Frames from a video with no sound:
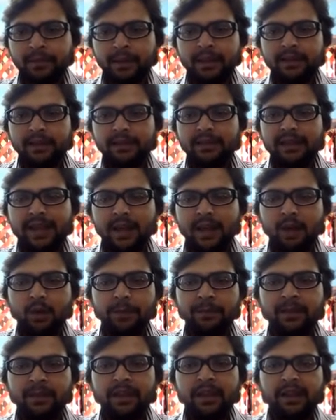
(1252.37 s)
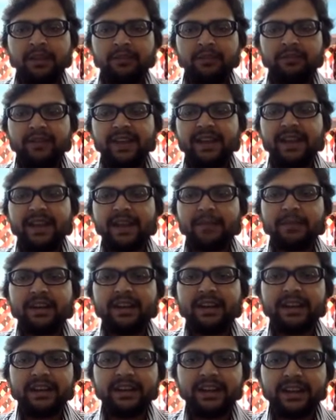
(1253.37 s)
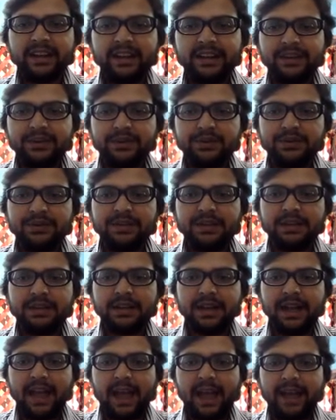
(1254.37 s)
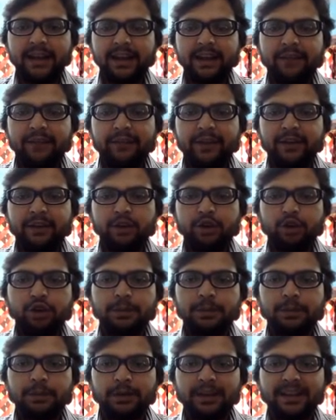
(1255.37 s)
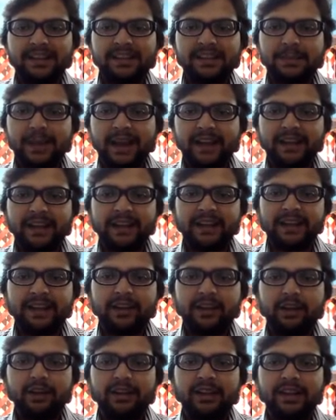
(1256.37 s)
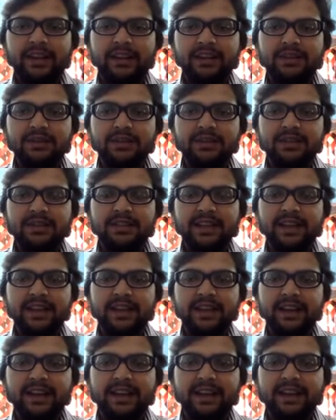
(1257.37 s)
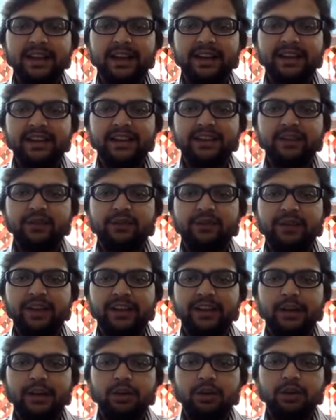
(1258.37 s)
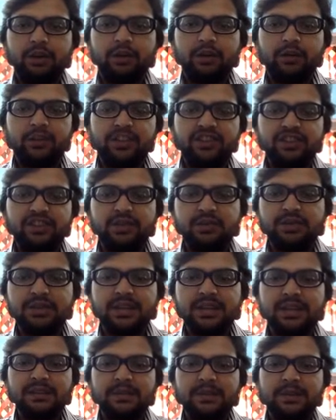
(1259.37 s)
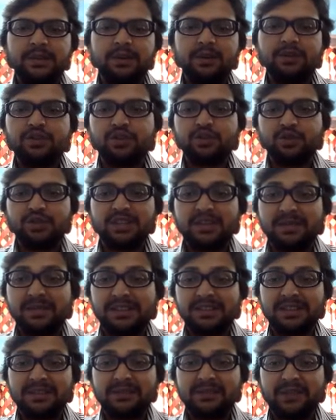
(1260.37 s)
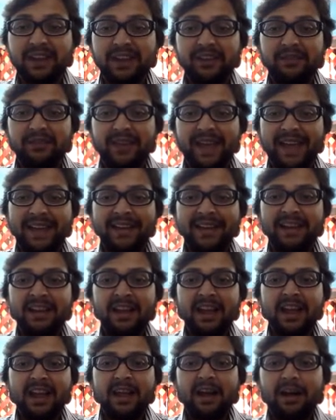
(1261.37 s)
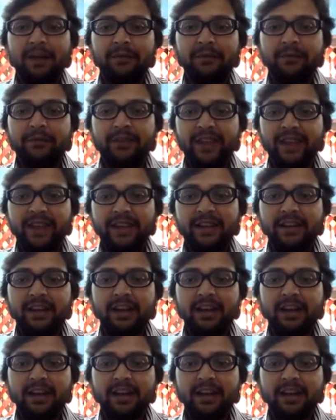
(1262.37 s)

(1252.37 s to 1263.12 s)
Now when I'm creating a user, and if I don't put expiry date on that user, then again I need to find out which users belongs to semester 5, and when